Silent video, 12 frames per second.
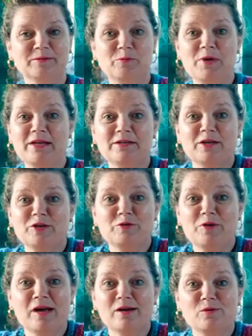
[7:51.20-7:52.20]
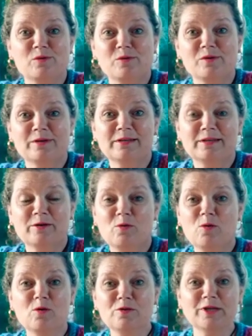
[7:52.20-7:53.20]
We don't know.
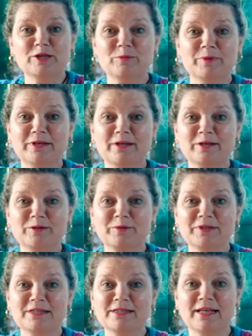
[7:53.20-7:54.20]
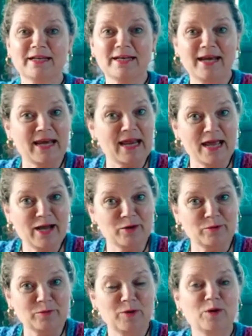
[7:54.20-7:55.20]
All that we know is that
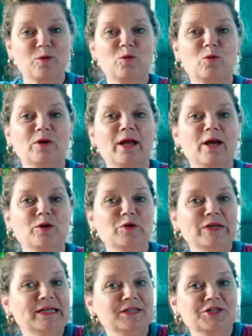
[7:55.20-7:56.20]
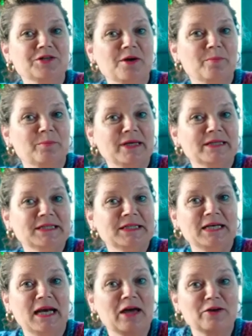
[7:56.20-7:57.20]
now all our needs are met.
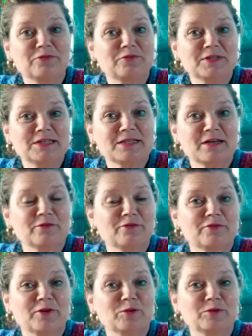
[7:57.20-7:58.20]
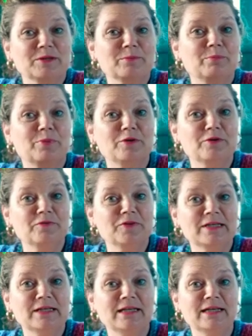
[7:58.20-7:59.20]
And life is unfolding
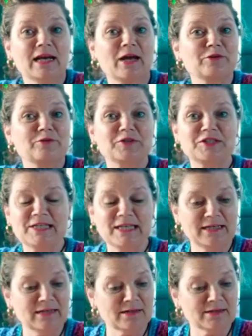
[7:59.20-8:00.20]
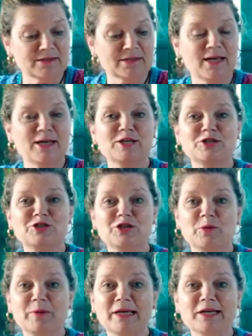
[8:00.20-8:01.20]
perfectly. Life is in us,
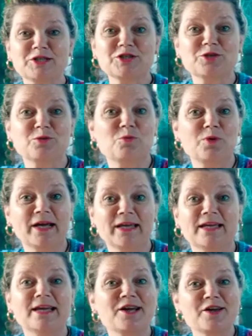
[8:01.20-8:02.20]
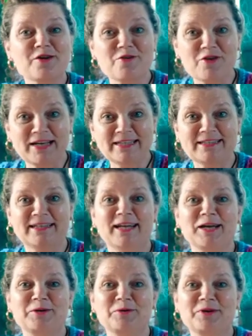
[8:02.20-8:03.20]
showing the way right
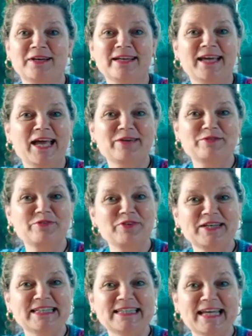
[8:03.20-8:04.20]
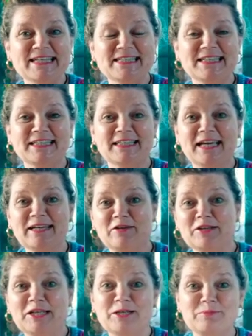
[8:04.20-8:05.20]
now. Have a fantastic day.
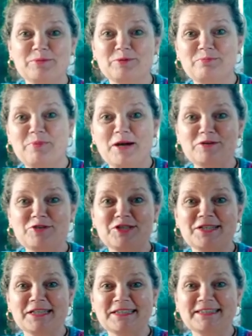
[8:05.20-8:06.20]
I'll keep you posted.